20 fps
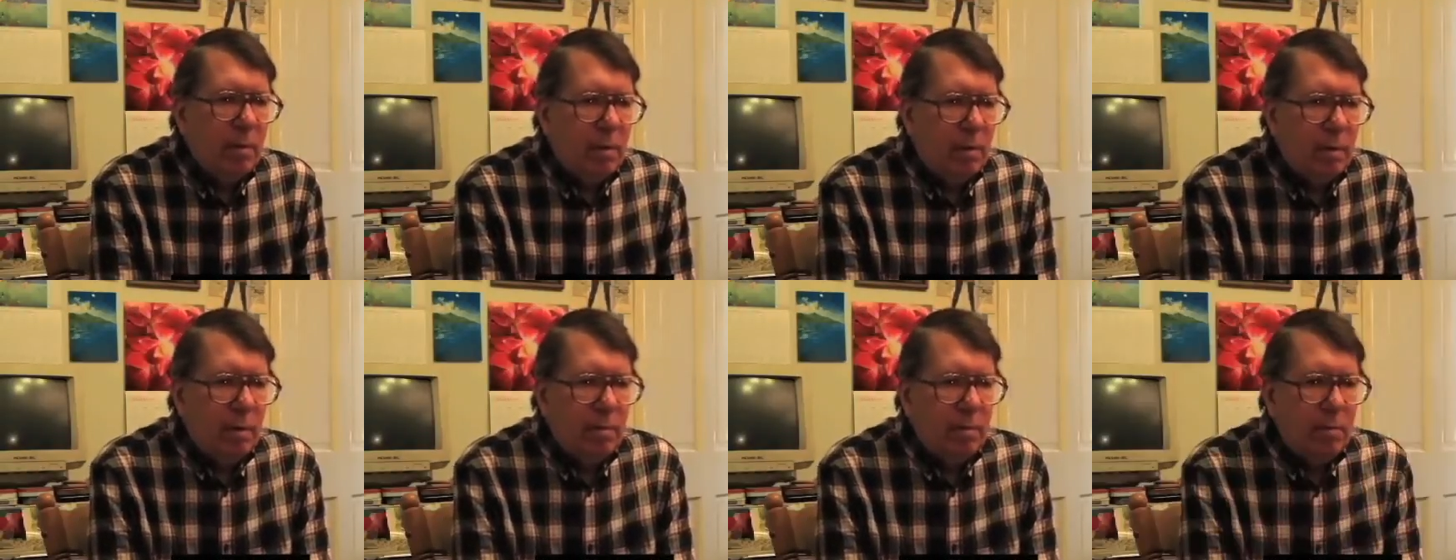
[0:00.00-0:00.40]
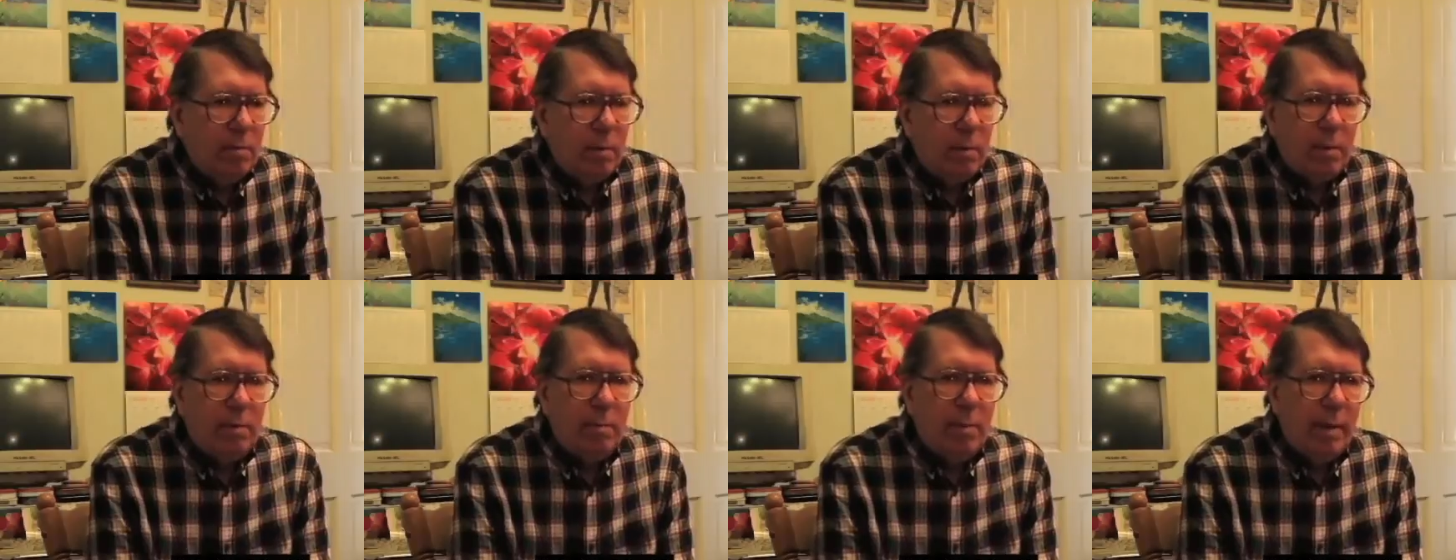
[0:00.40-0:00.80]
could
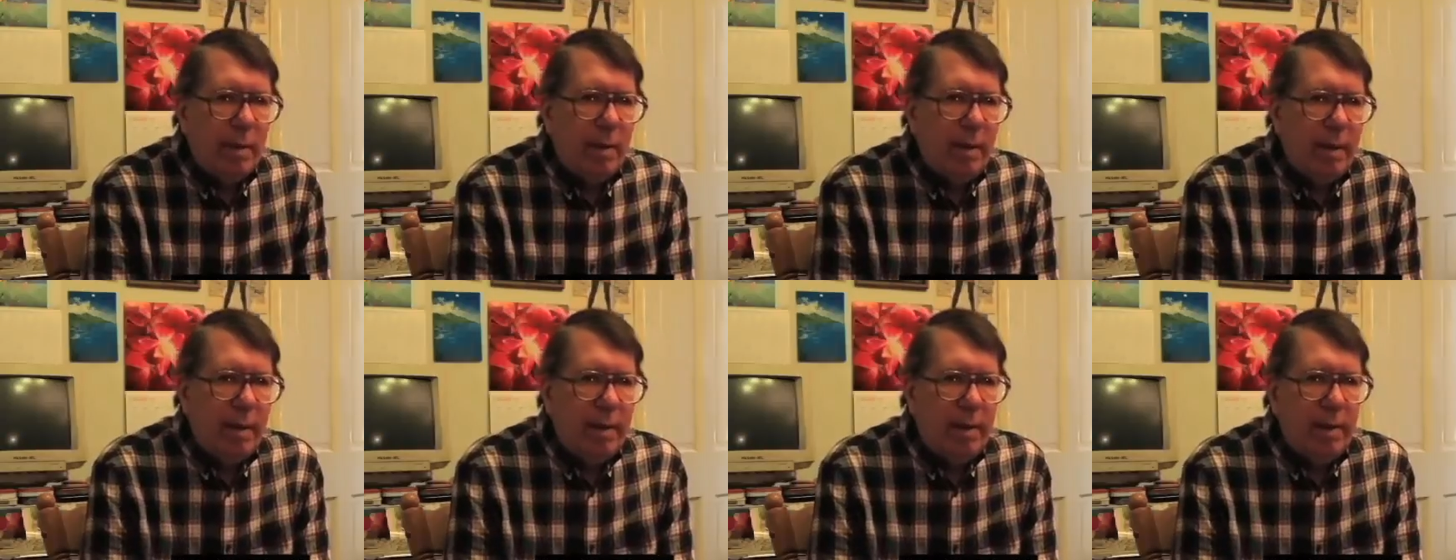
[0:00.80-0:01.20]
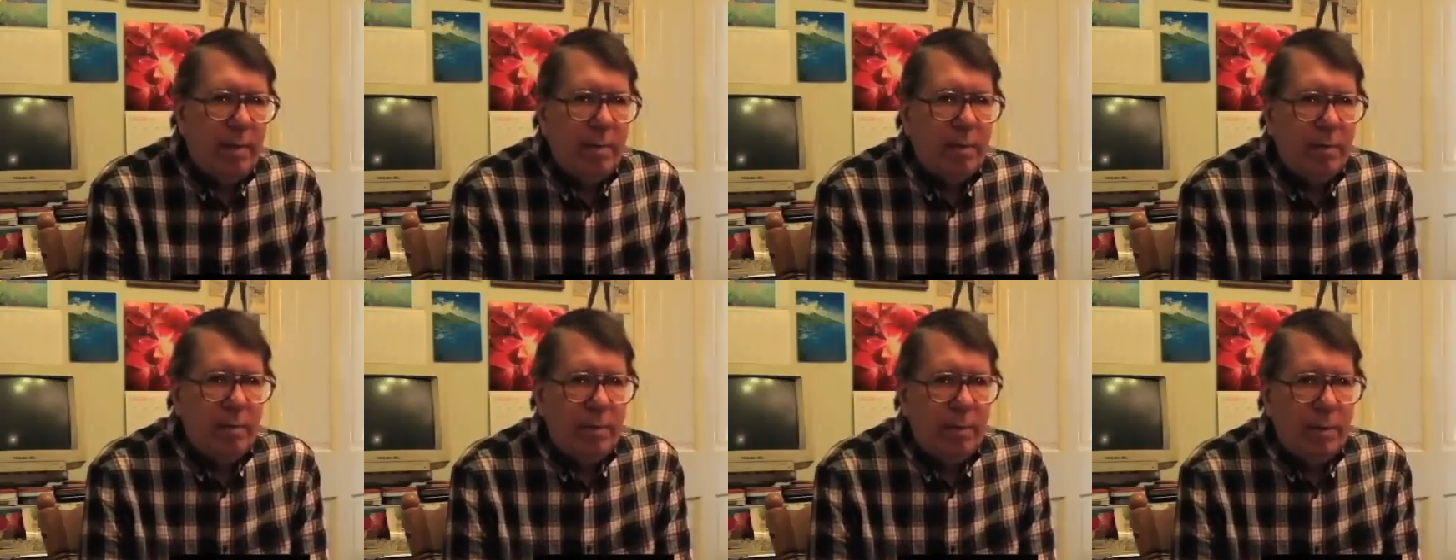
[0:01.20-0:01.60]
work in my
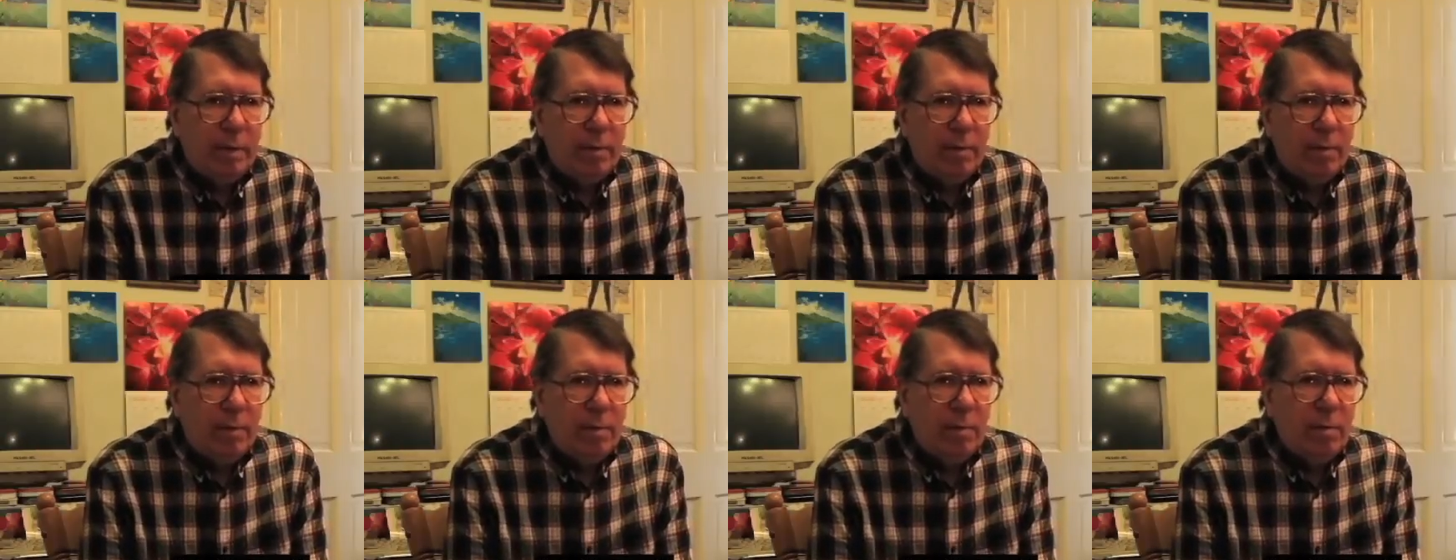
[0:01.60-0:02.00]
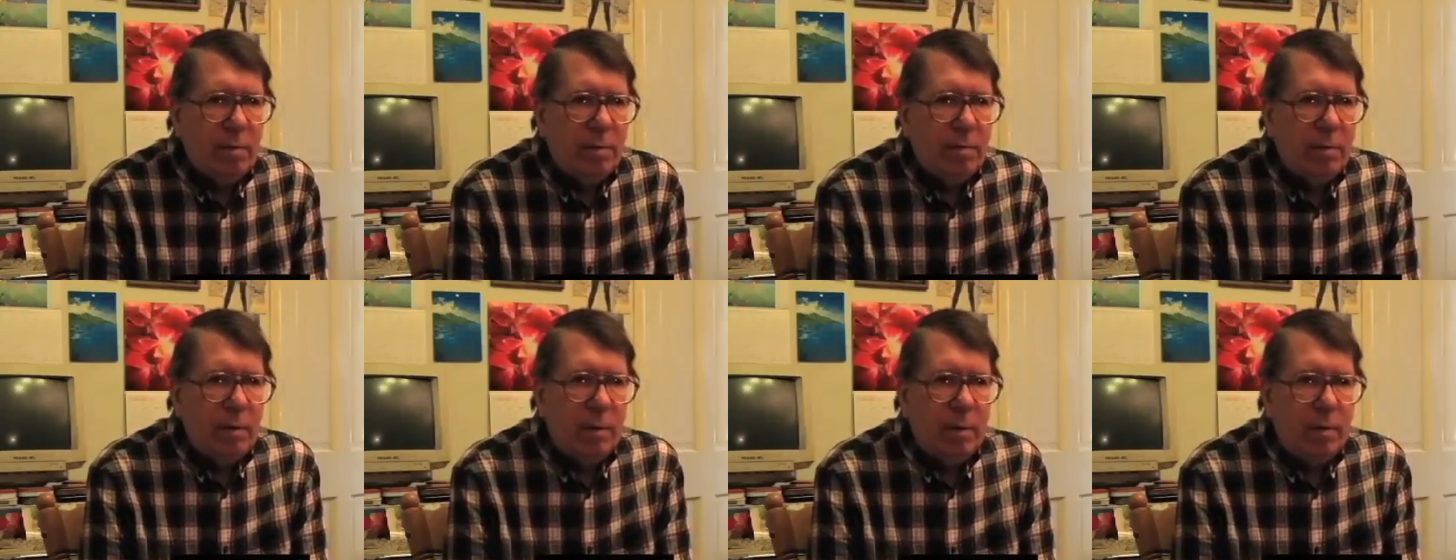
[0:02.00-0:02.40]
lab and if they could do
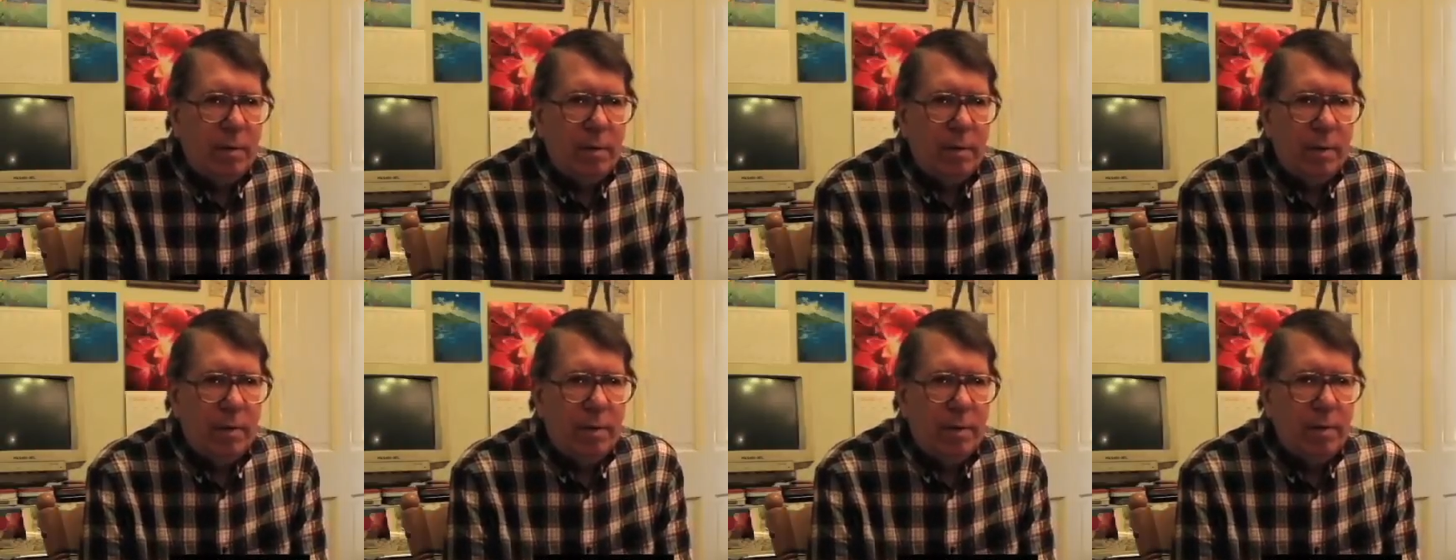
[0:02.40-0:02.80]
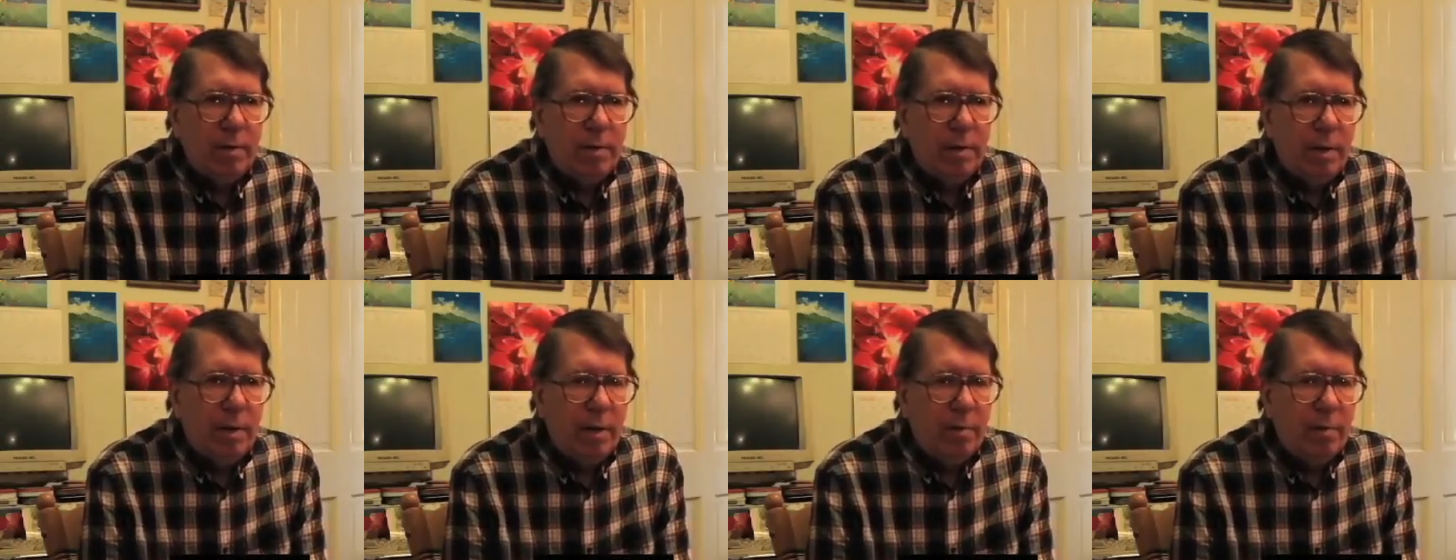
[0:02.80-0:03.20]
some cloning and
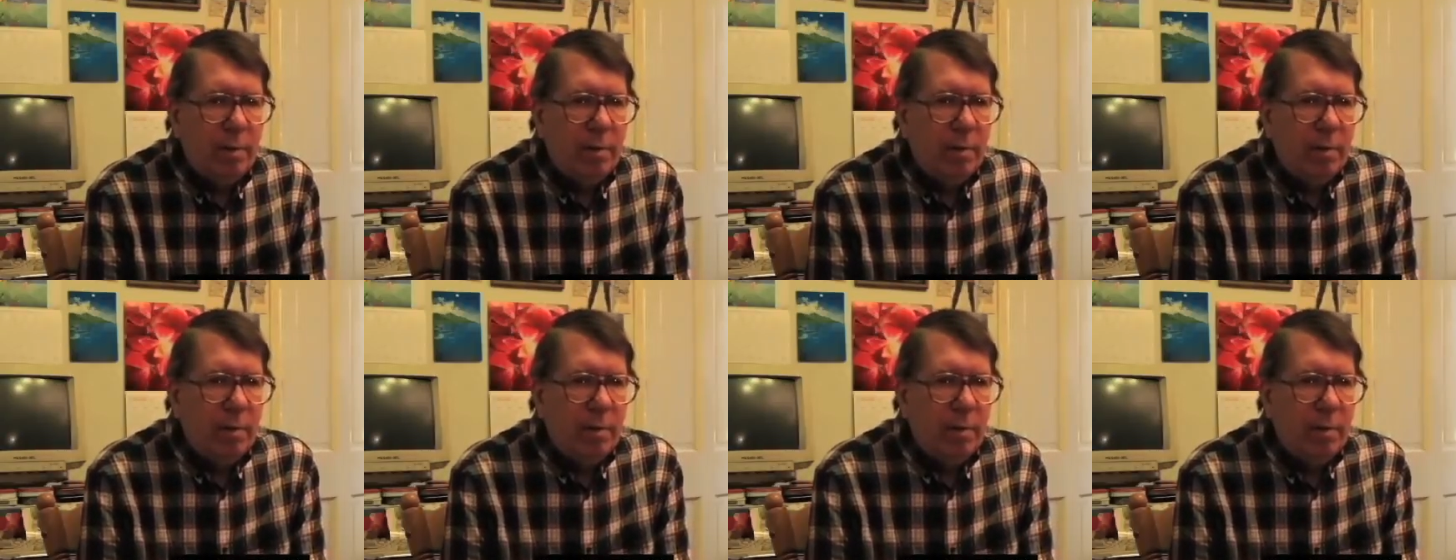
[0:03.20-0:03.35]
this and that.